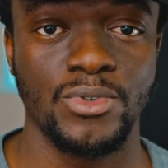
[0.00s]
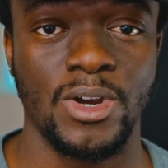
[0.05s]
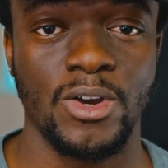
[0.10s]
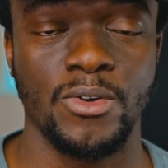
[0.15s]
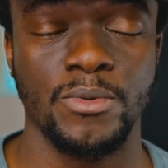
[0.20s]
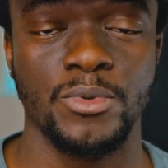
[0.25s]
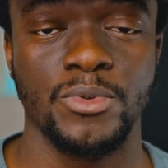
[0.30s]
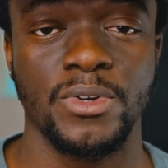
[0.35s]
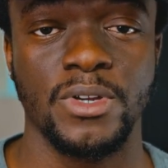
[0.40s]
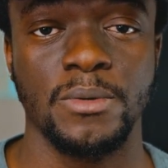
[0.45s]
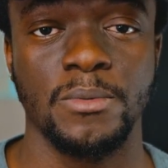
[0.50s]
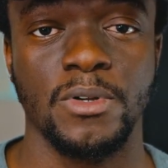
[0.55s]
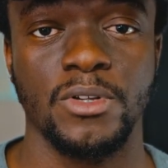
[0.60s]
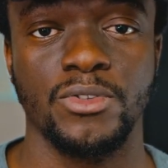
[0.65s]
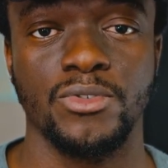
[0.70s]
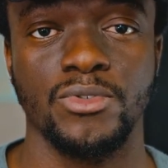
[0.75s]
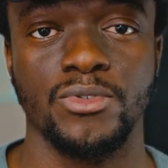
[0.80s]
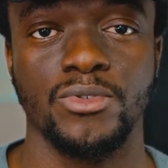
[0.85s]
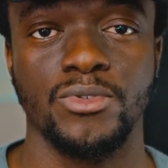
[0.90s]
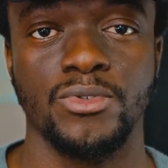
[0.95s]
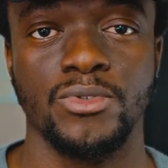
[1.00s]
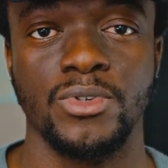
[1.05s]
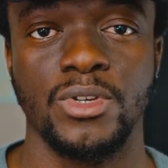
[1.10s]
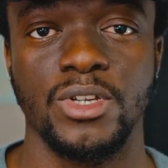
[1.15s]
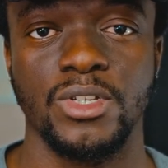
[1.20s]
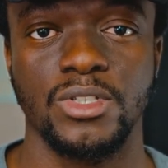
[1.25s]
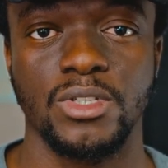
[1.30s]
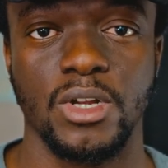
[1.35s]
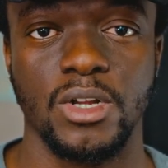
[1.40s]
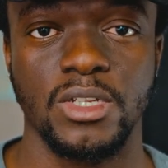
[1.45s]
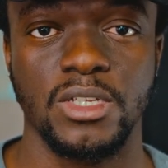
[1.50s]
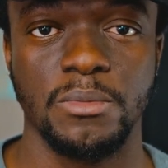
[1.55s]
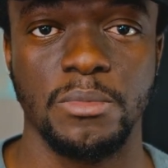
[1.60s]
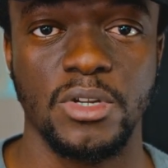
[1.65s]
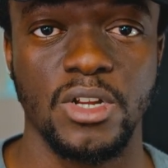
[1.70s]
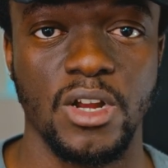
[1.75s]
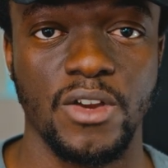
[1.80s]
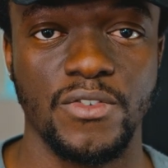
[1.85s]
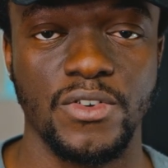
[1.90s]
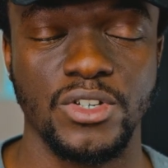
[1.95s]
I hope you were able to install the
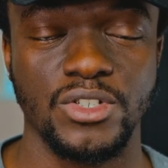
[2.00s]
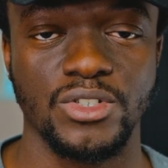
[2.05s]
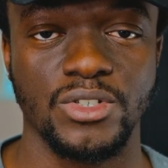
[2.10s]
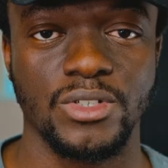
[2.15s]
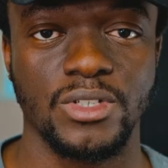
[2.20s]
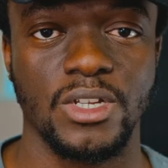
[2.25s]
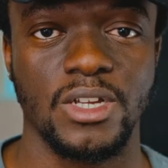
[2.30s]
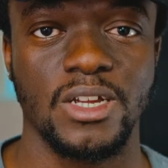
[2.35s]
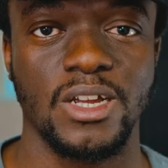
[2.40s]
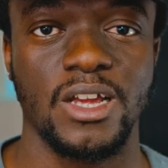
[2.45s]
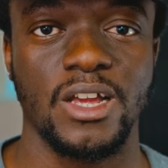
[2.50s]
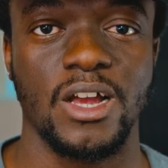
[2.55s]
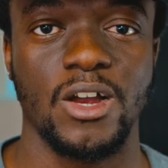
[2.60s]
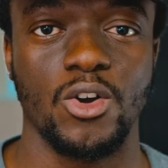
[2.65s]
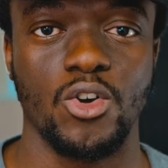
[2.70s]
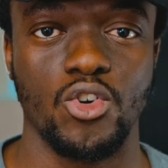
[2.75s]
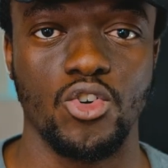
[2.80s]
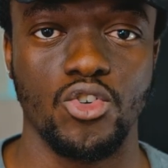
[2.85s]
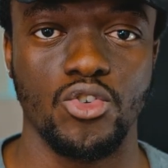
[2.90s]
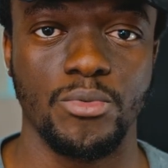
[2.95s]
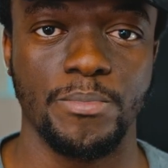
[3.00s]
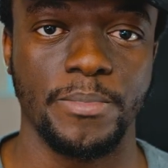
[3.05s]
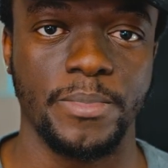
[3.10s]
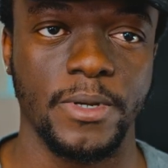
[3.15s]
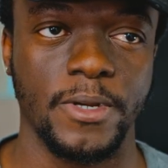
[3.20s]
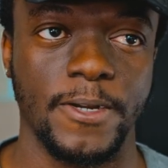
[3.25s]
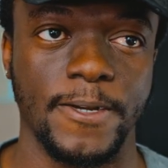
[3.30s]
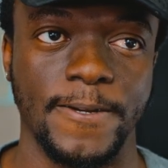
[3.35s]
beta version, and I hope